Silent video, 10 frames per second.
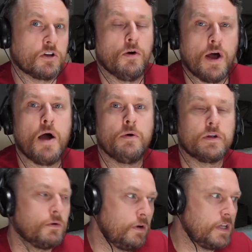go out
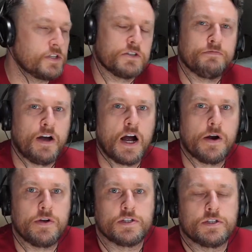and go on these
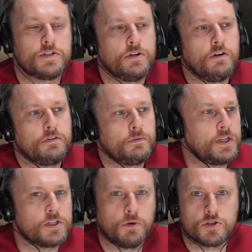safaris and stuff, and I
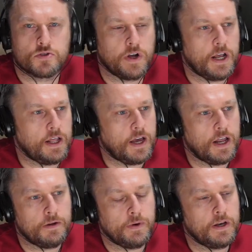went to Australia
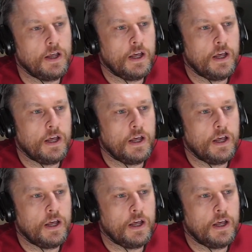and I went